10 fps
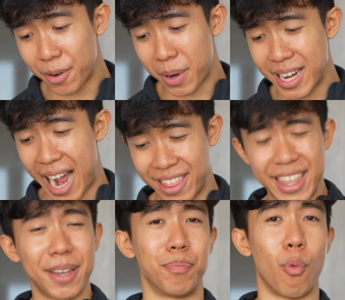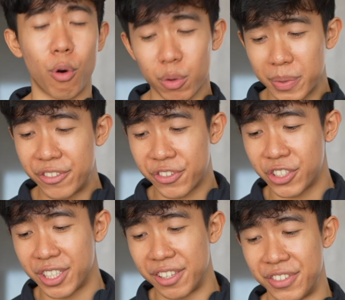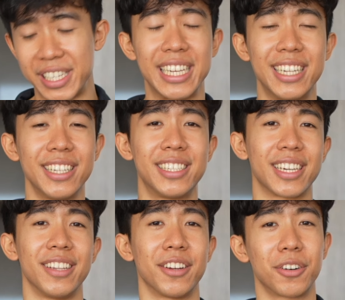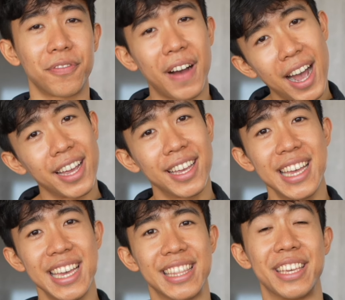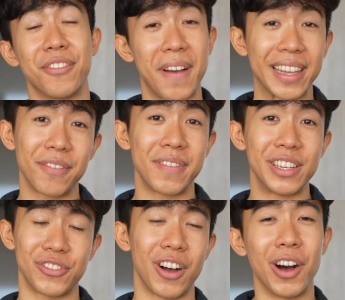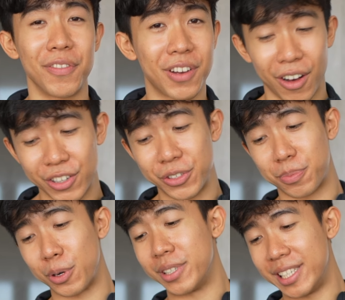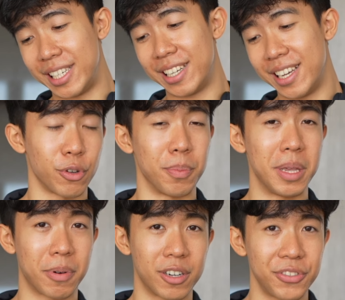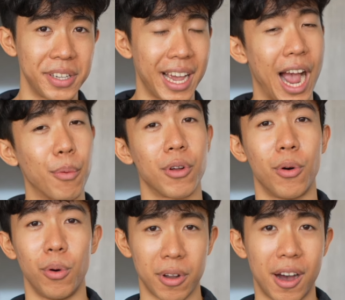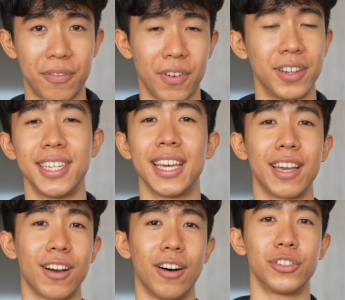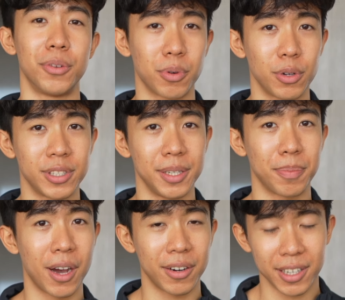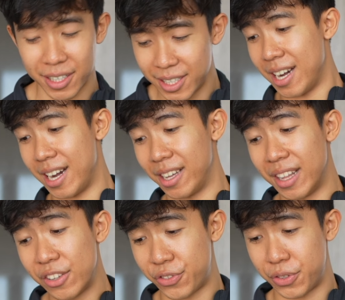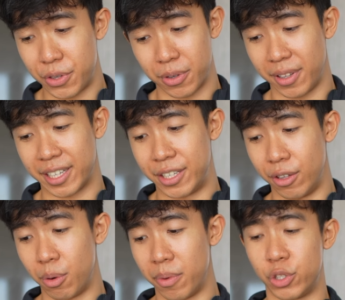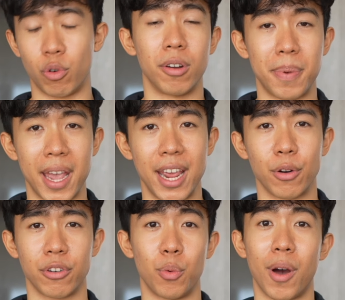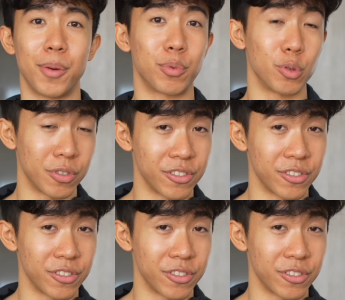right, I think more research is needed to clarify the effectiveness of collagen protein. So me personally, I would hold off on taking collagen protein powder unless you're like dealing with joint pain or you want to improve your